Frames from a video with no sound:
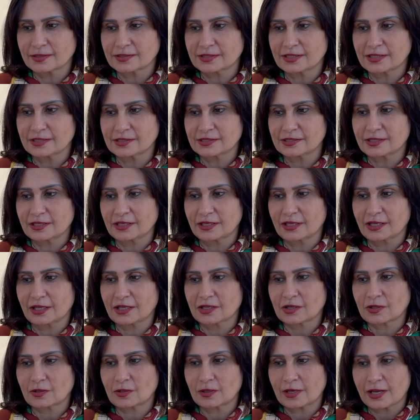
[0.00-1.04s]
since the
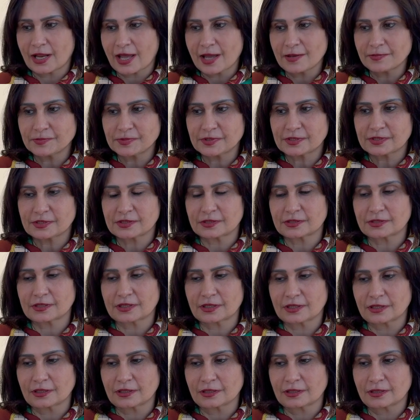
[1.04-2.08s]
collapse
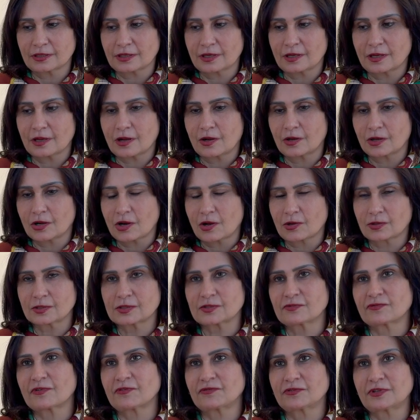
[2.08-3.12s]
on August
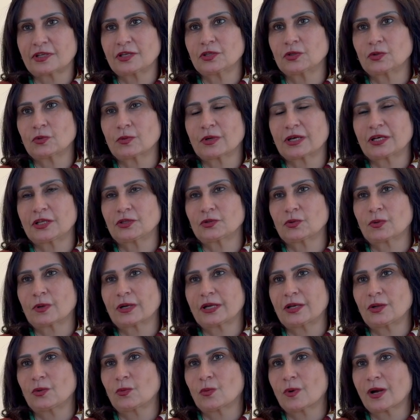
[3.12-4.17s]
15,
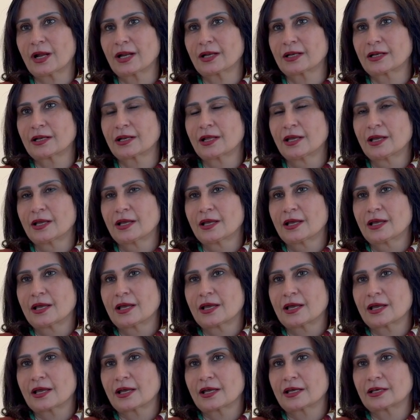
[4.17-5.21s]
2021,
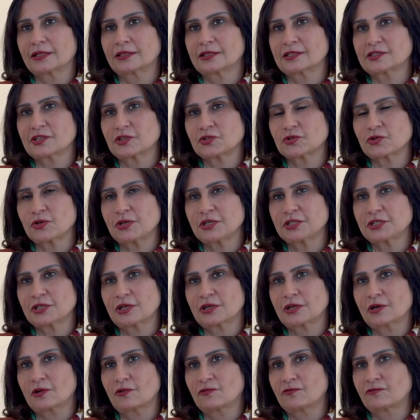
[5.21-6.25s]
the situation
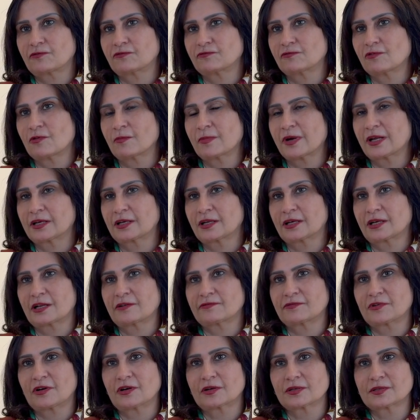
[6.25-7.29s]
of women in
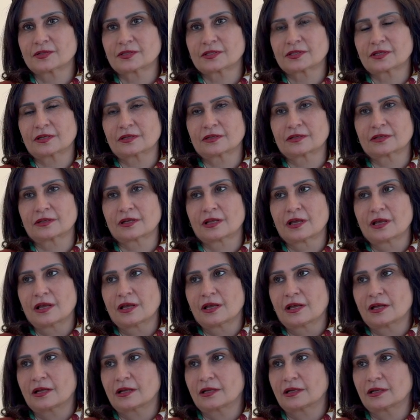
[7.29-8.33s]
Afghanistan
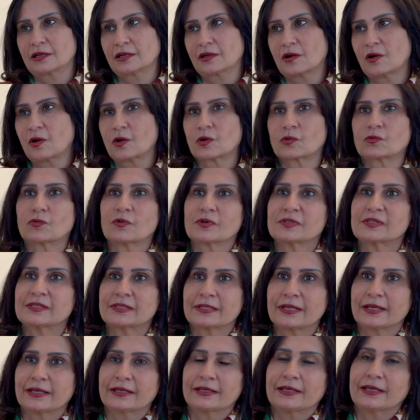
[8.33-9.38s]
are
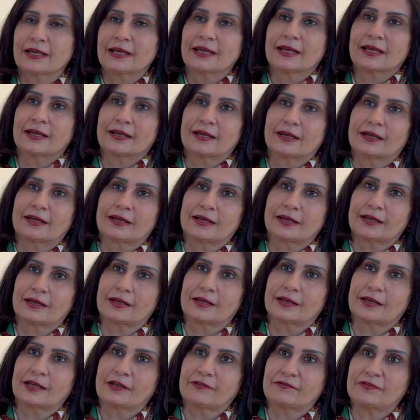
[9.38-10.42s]
worsening
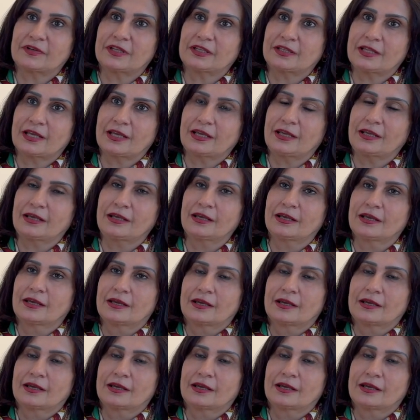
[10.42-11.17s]
every day.